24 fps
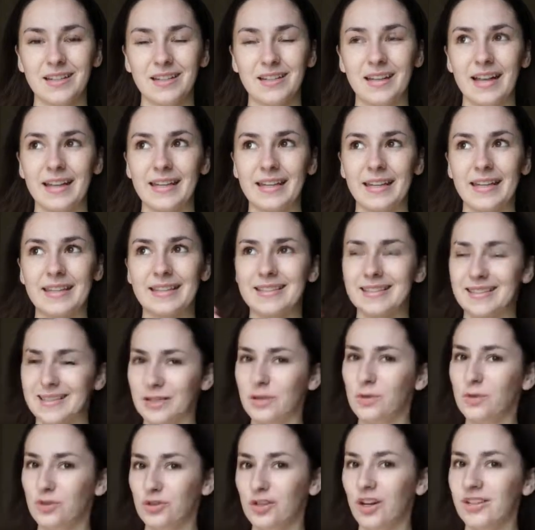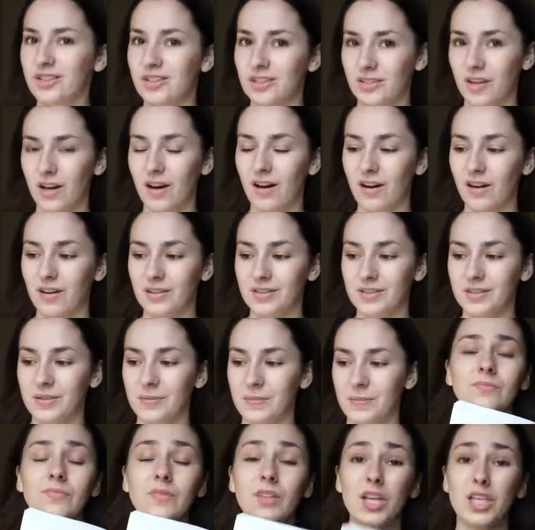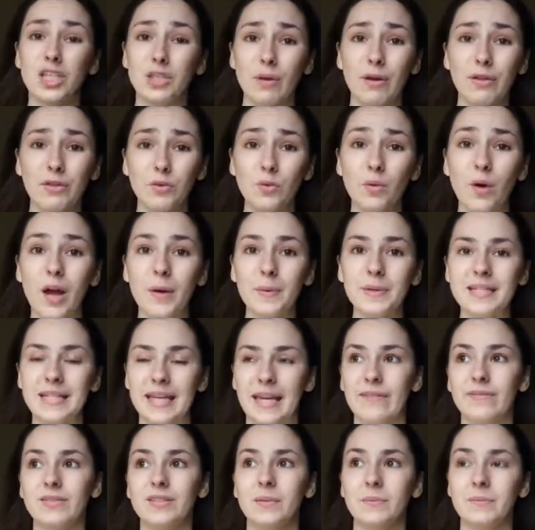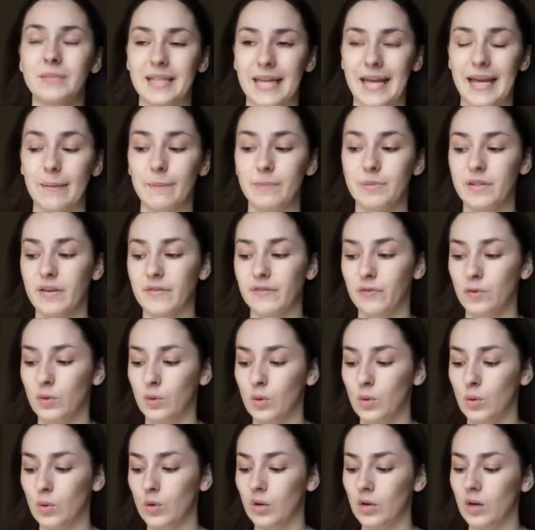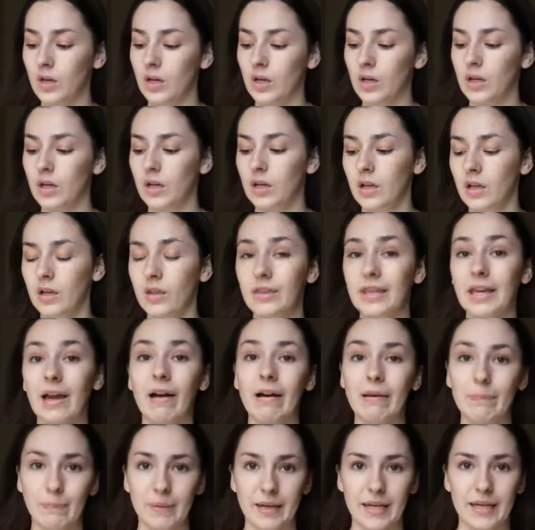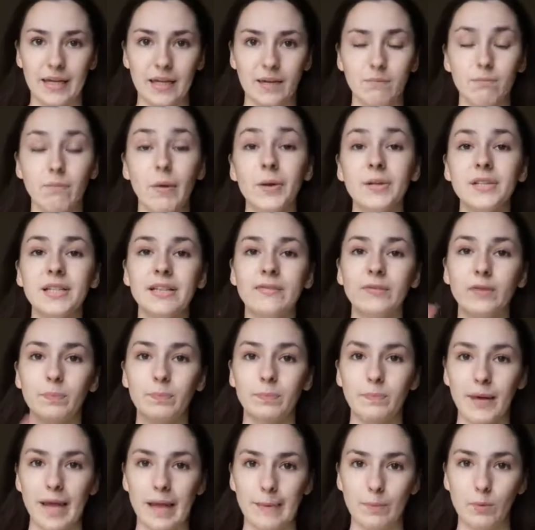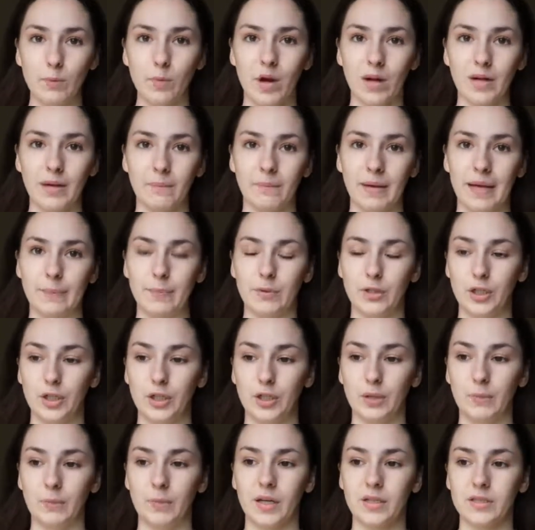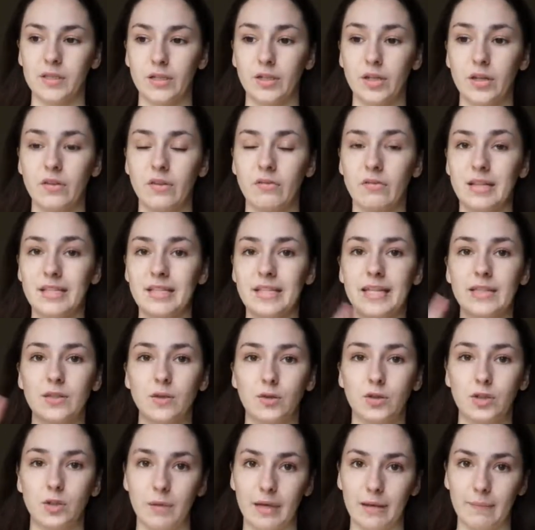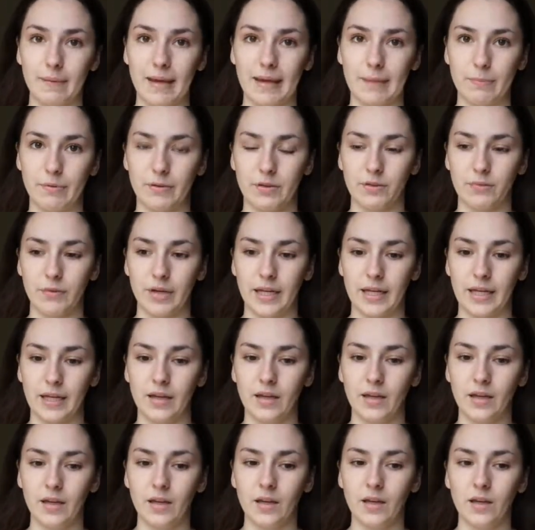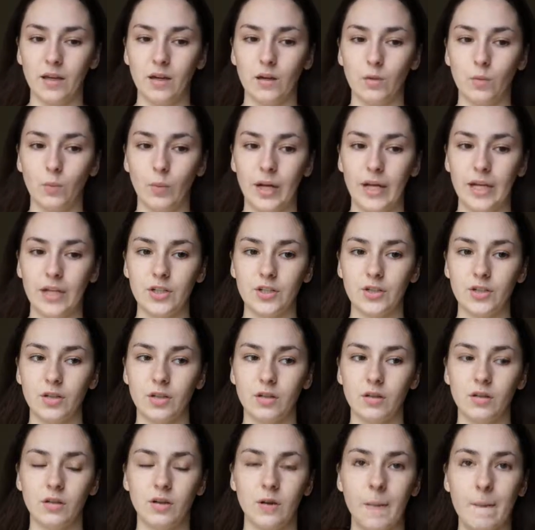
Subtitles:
Like, it's still just as hard. So I thought I would give some tips for the IB, mostly for paper 1 and paper 2, because I know that this year's not doing paper 3, which